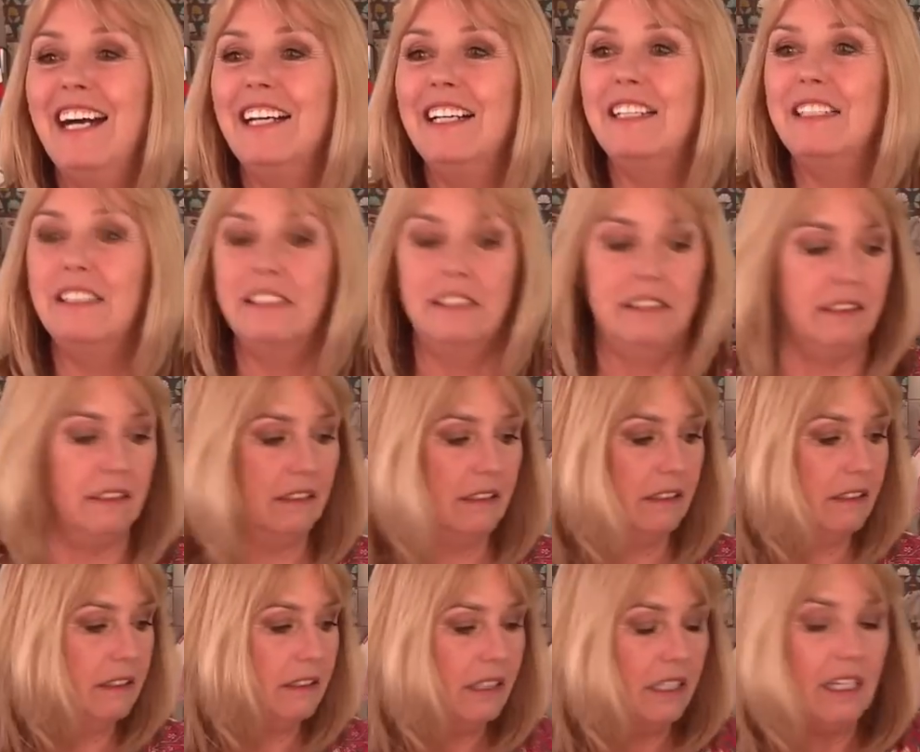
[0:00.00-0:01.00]
uh, you'll need a
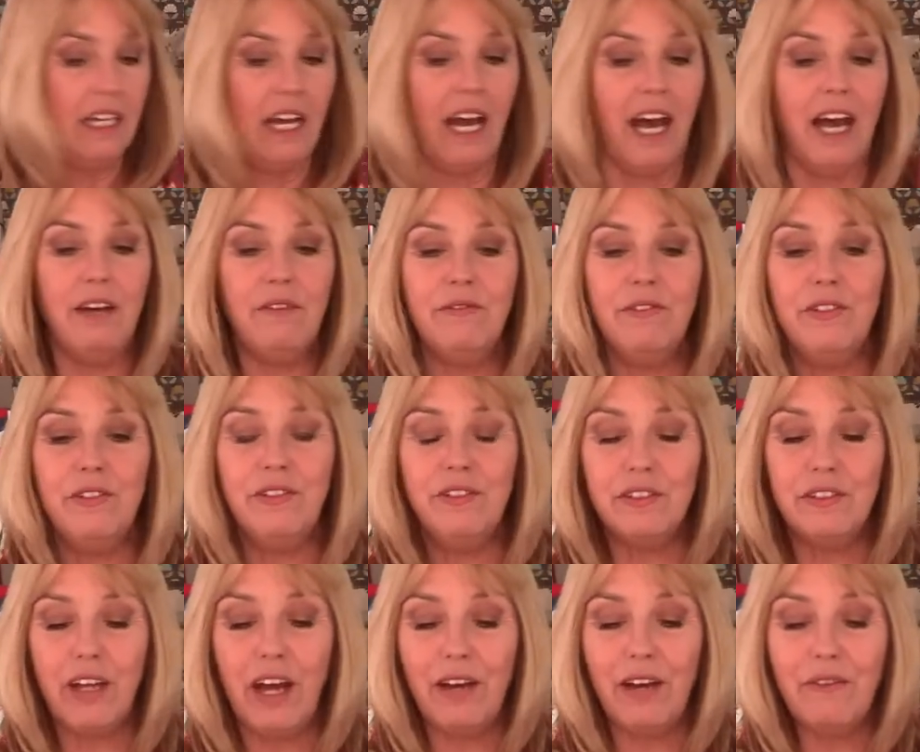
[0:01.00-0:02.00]
mat. Have you
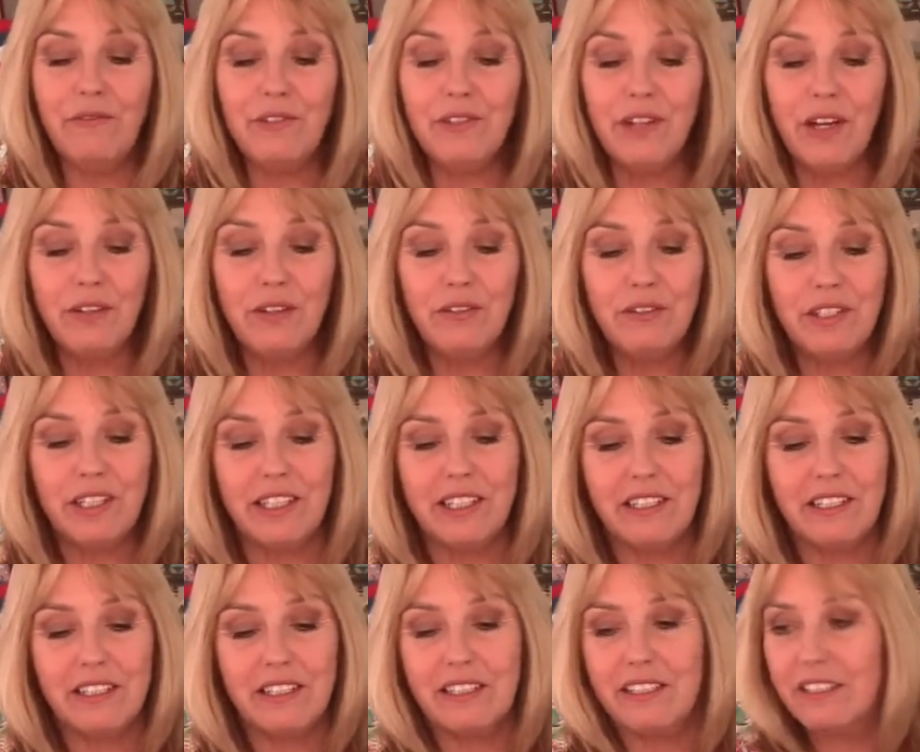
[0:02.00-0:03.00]
have you
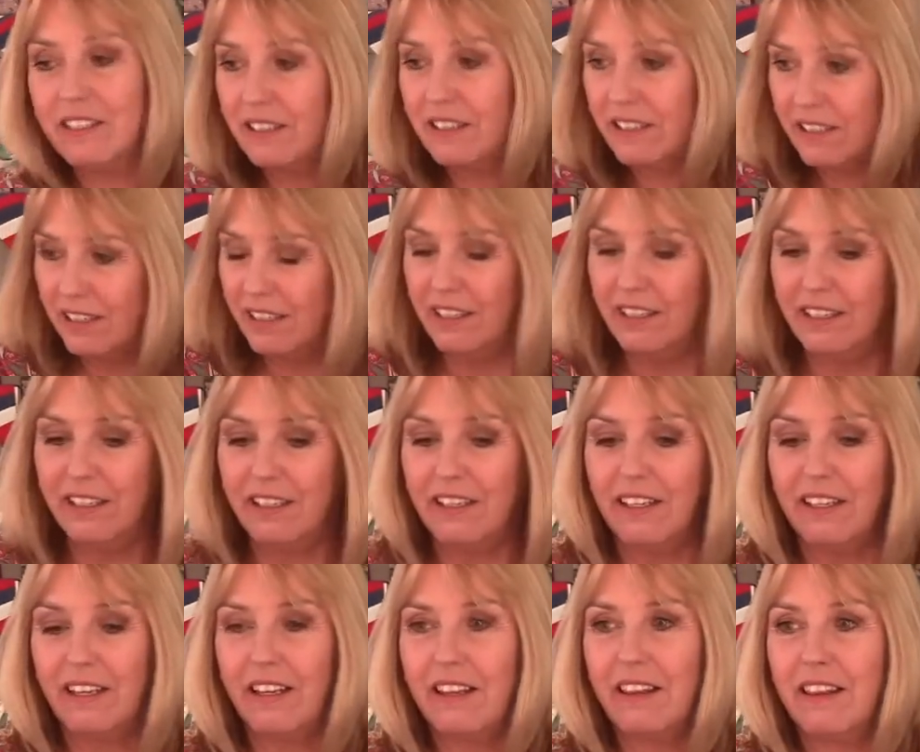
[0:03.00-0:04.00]
noticed
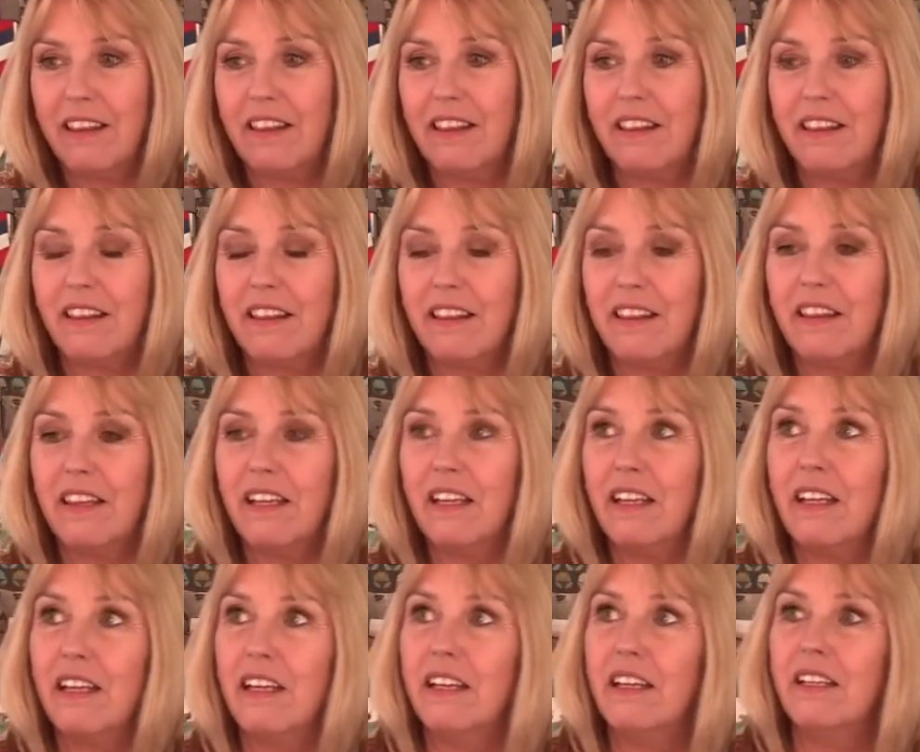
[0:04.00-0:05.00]
um, anybody
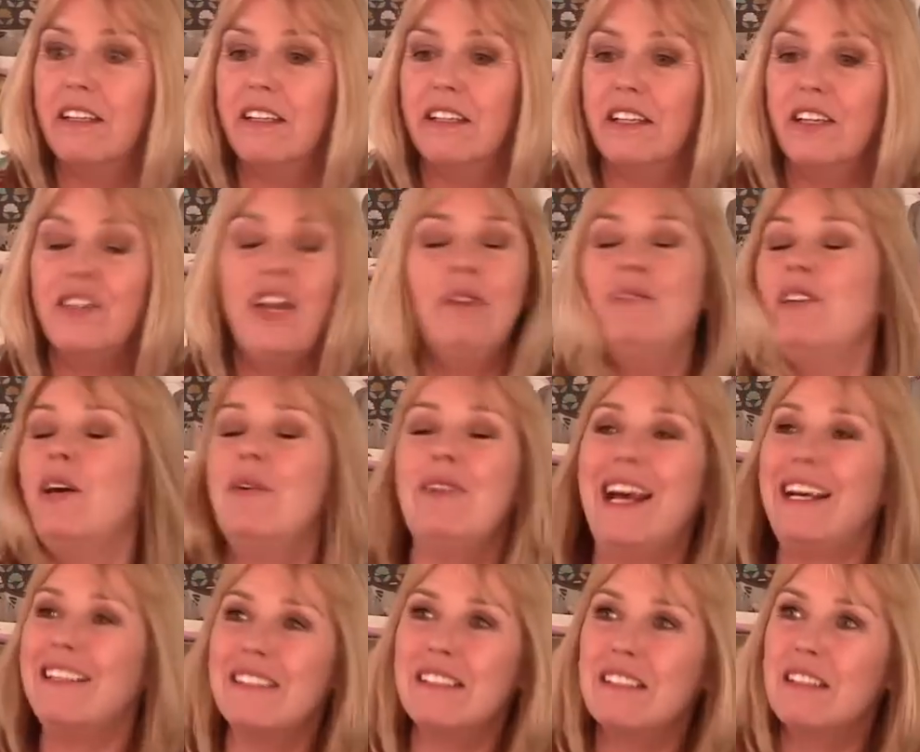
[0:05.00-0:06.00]
else for coffee? No, don't
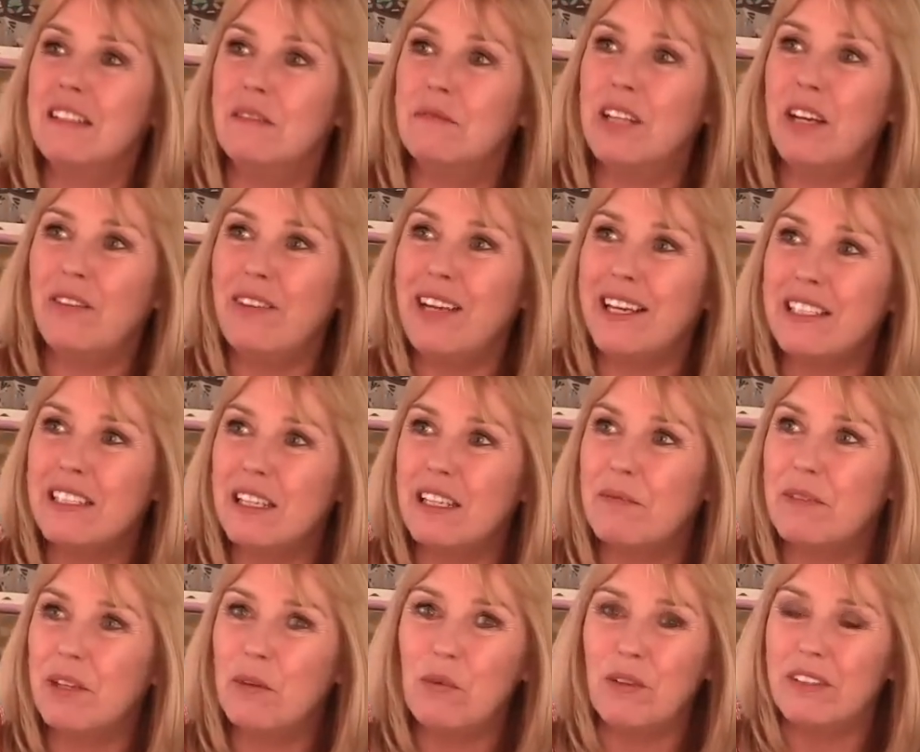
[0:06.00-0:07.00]
ask them. Don't ask
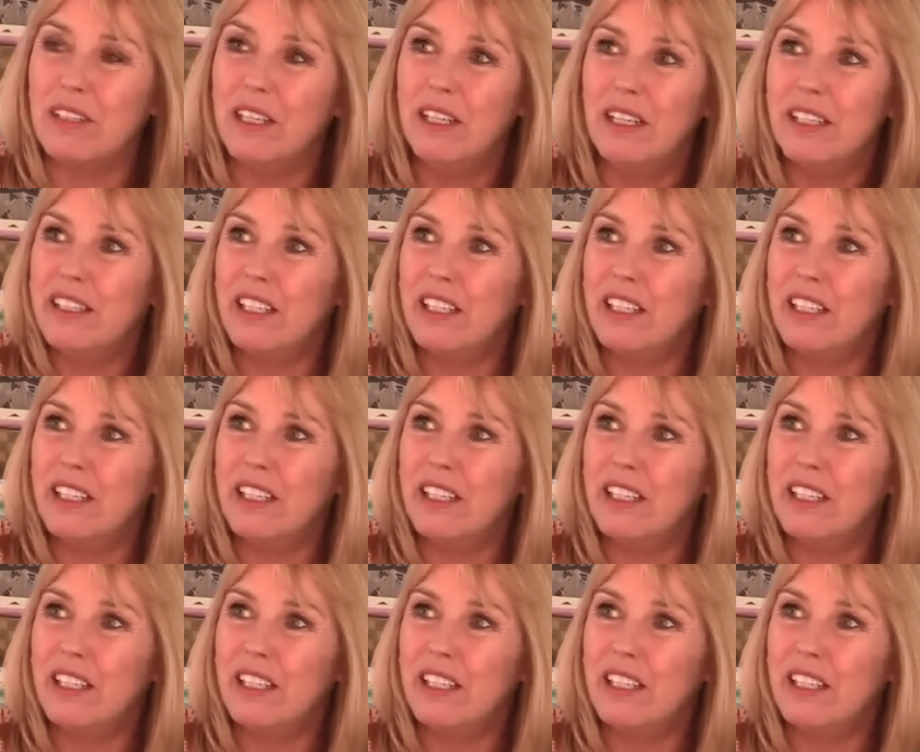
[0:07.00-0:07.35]
them. They want.